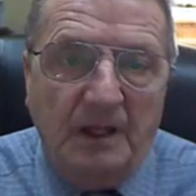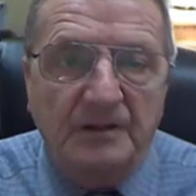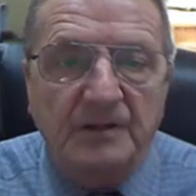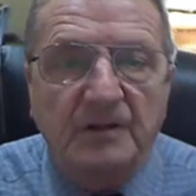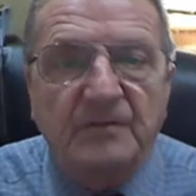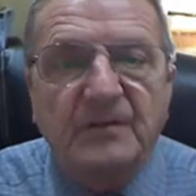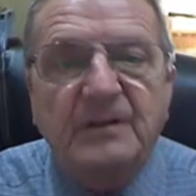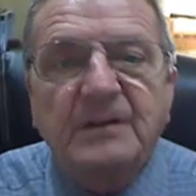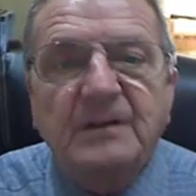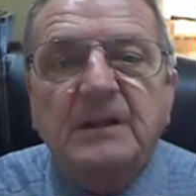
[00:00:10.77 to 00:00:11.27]

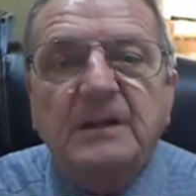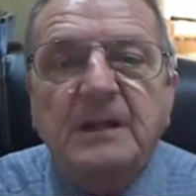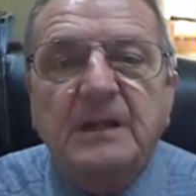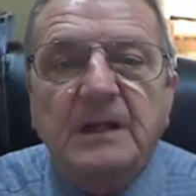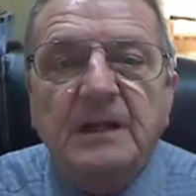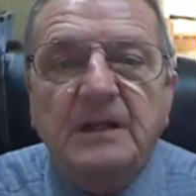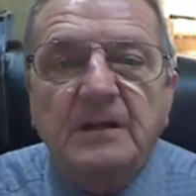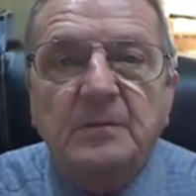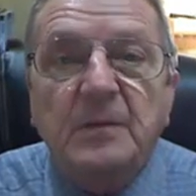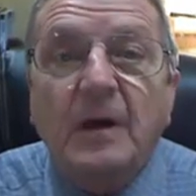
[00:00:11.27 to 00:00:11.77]
As I've
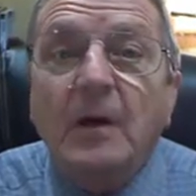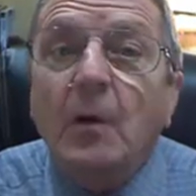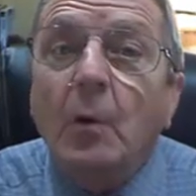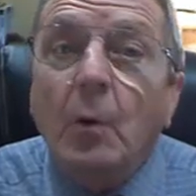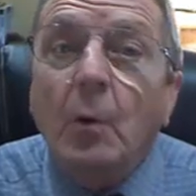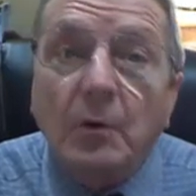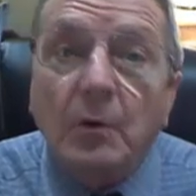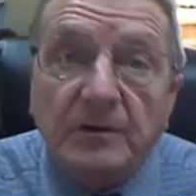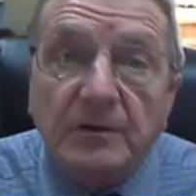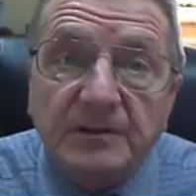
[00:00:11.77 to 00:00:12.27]
indicated in
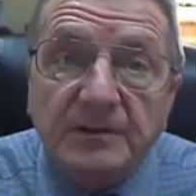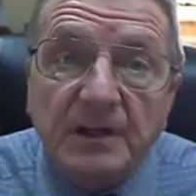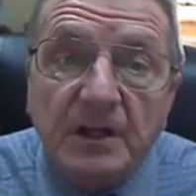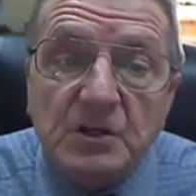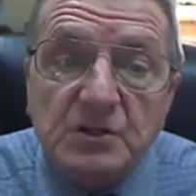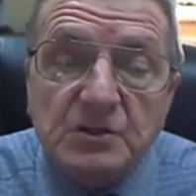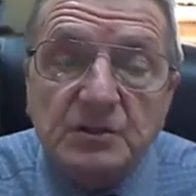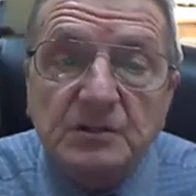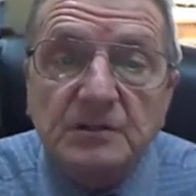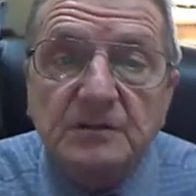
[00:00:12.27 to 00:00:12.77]
my
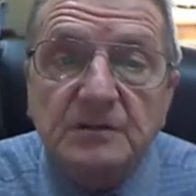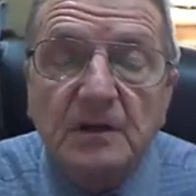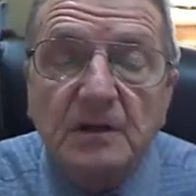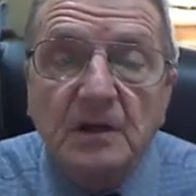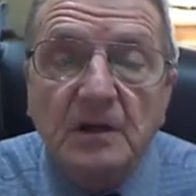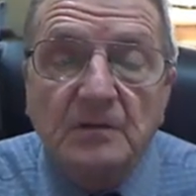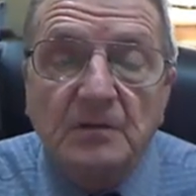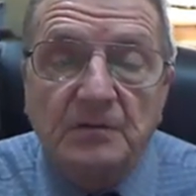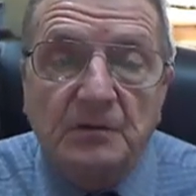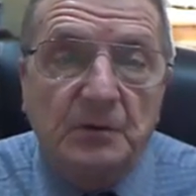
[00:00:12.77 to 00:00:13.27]
orientation,
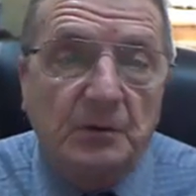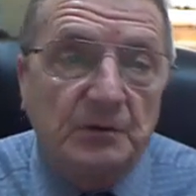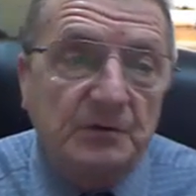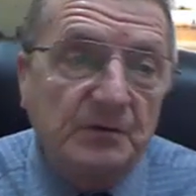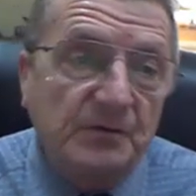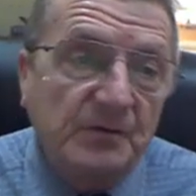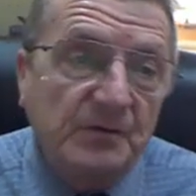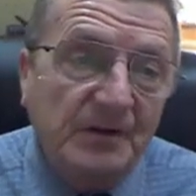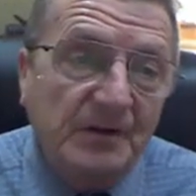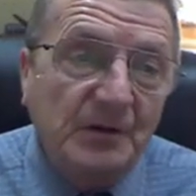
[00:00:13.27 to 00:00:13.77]
for
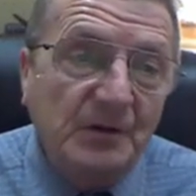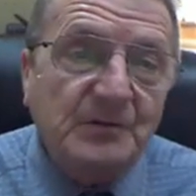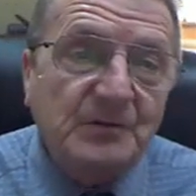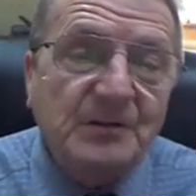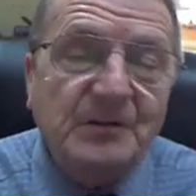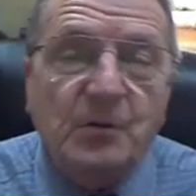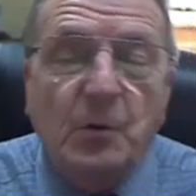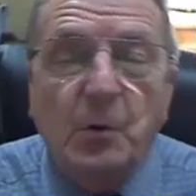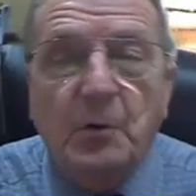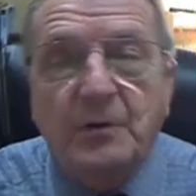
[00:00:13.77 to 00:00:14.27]
those of you that
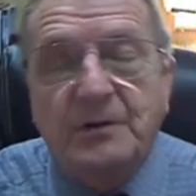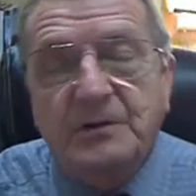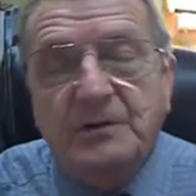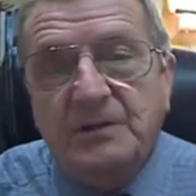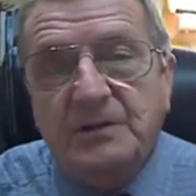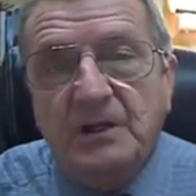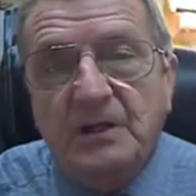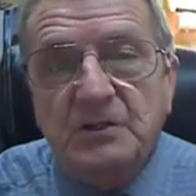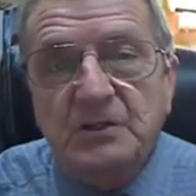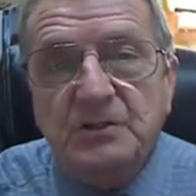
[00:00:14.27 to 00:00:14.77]
looked at the
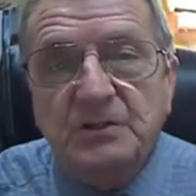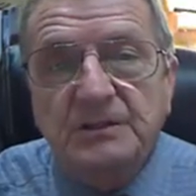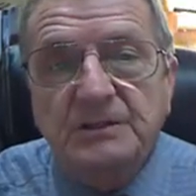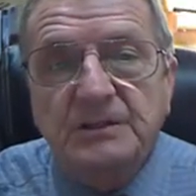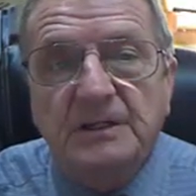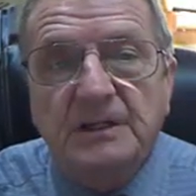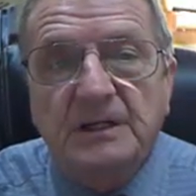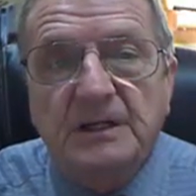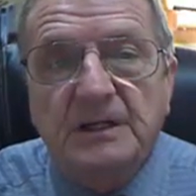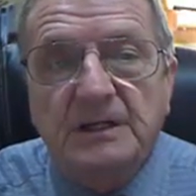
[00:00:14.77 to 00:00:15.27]

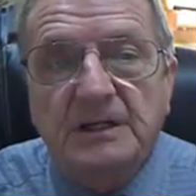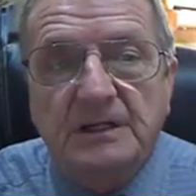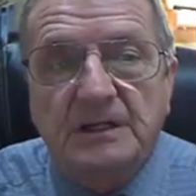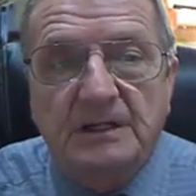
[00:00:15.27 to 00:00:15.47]
orientation